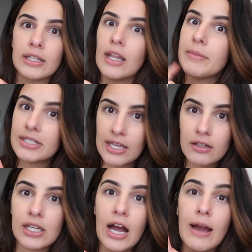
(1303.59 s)
And let me
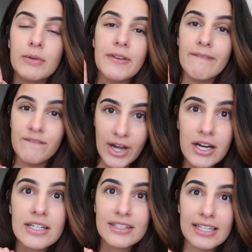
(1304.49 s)
tell you, I was
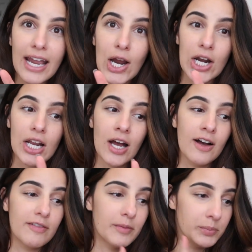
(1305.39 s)
very scared
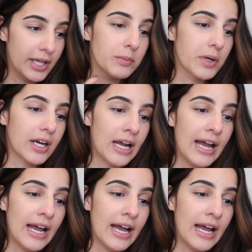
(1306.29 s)
of blood work.